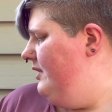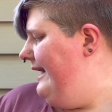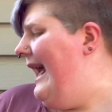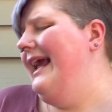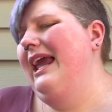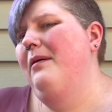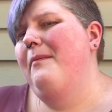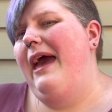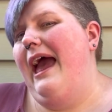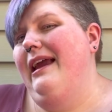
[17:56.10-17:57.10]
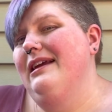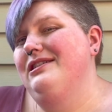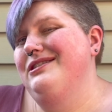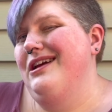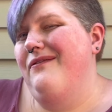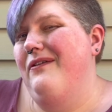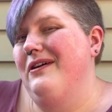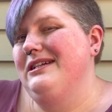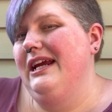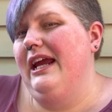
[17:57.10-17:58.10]
Cat Came Back is just on a
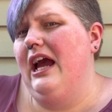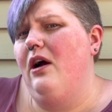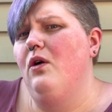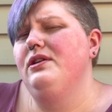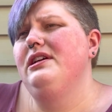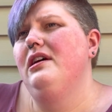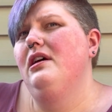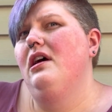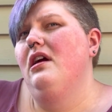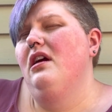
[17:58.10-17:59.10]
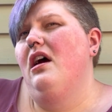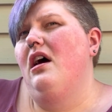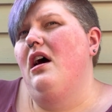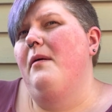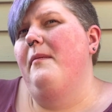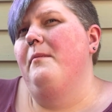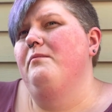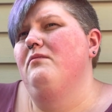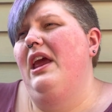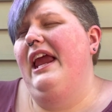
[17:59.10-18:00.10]
14 count.
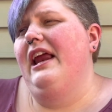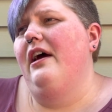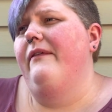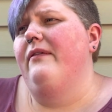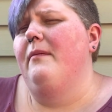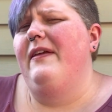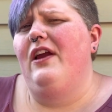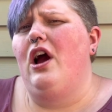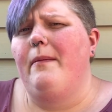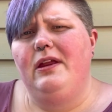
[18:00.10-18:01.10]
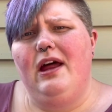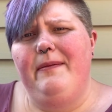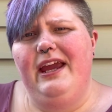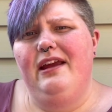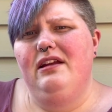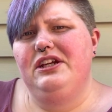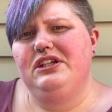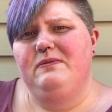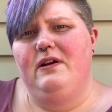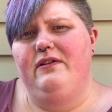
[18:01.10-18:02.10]
Ada from I think Hobby Lobby. It's
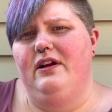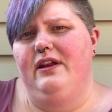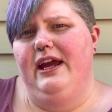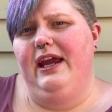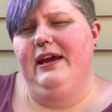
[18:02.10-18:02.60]
just one of their like,